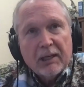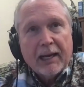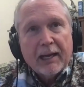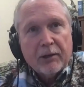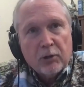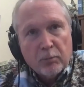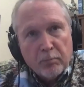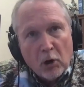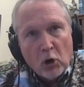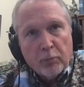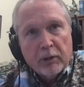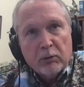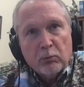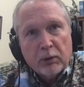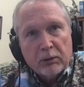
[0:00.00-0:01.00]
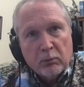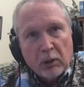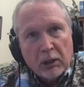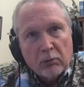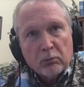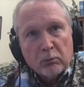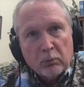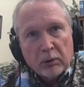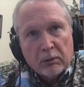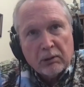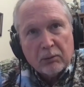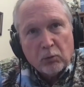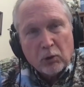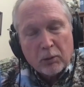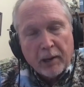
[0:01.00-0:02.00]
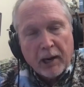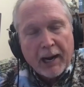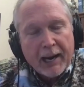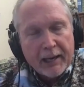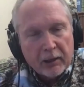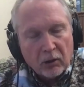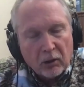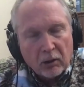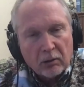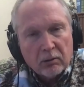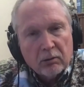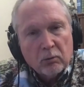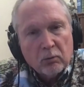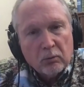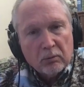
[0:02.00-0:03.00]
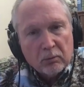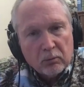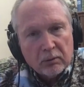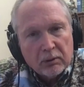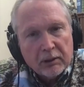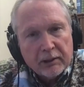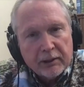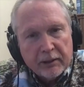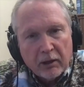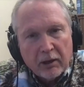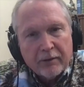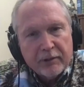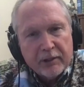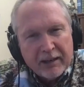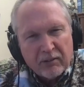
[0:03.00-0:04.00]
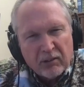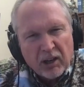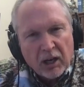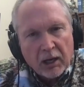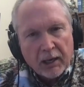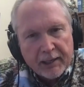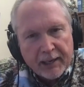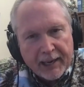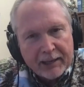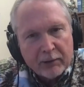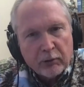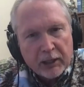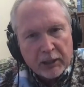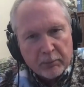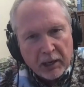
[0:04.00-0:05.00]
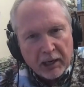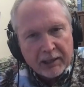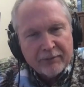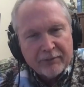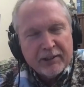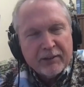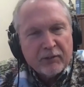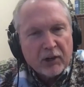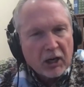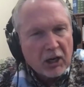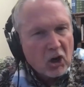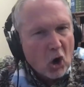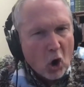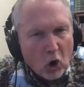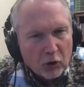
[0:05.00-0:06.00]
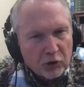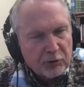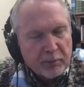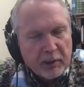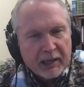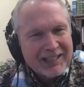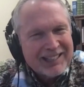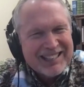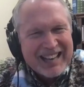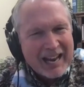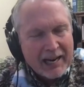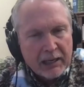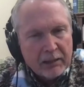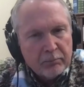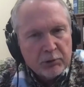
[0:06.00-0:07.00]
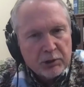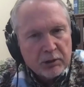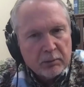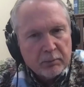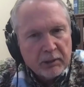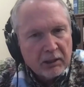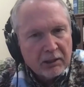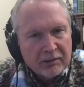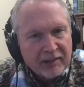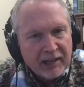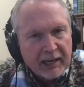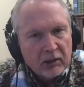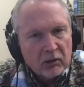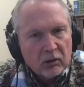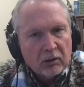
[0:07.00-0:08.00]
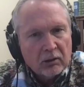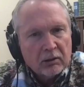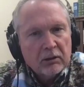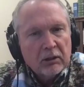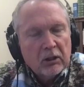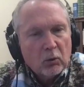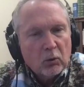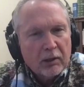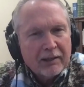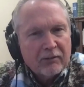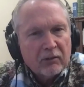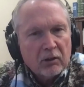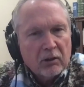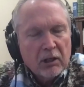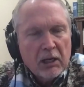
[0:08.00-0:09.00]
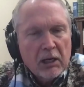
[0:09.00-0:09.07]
And the moment went, well, what about anger? Have you never not gotten angry at anybody? Have you ever not called somebody names in the middle of anger or whatever?